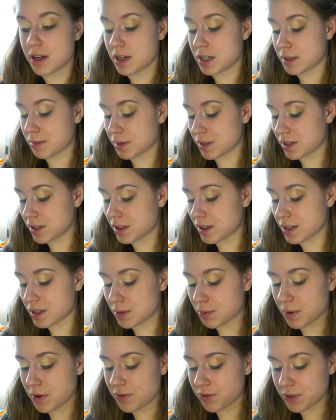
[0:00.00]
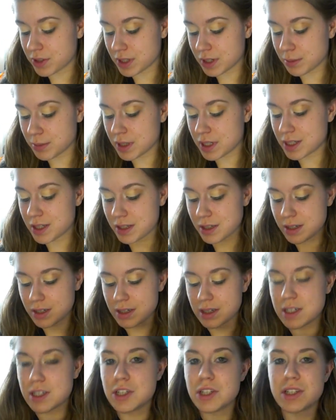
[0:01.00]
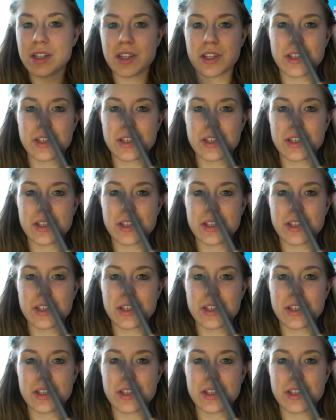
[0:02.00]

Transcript: especially this one for some reason, it's just a